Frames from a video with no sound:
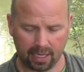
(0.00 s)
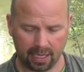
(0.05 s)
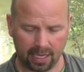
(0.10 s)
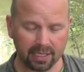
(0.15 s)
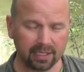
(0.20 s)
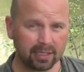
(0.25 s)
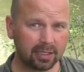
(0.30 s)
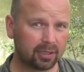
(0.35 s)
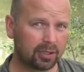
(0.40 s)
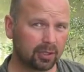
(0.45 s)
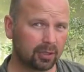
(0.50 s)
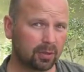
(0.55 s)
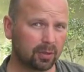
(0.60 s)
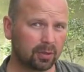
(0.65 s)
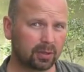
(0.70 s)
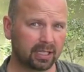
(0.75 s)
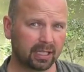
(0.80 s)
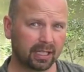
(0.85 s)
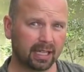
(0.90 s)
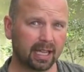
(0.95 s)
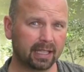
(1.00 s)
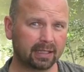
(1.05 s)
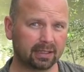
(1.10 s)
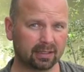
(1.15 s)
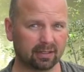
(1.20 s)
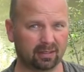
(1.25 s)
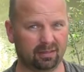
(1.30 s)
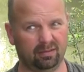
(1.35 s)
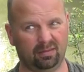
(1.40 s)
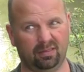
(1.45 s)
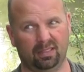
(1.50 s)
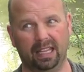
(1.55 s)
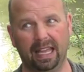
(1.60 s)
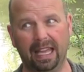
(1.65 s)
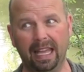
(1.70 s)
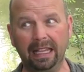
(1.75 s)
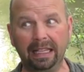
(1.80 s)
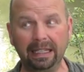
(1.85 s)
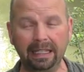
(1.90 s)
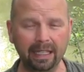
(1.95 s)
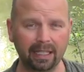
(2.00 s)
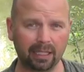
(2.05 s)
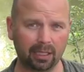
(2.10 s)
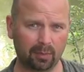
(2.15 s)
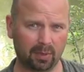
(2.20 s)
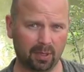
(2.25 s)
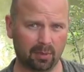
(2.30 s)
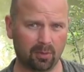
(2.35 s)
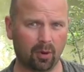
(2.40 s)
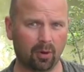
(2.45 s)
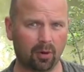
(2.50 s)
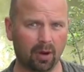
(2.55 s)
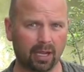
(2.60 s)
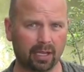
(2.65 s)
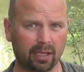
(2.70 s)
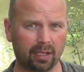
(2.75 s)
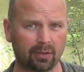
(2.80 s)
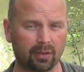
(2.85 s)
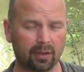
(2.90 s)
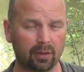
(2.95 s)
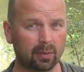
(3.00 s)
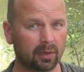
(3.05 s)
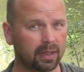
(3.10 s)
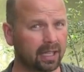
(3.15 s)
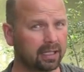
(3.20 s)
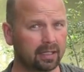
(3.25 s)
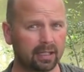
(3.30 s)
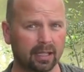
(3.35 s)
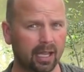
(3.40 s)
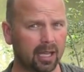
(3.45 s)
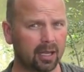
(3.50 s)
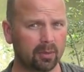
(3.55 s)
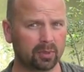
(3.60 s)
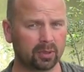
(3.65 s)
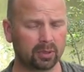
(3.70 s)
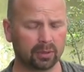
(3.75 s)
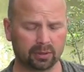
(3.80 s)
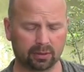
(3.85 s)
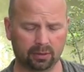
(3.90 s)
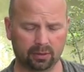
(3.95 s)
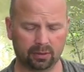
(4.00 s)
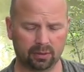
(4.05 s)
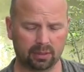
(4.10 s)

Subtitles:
as you do to get a little bit more accurate with any catapult.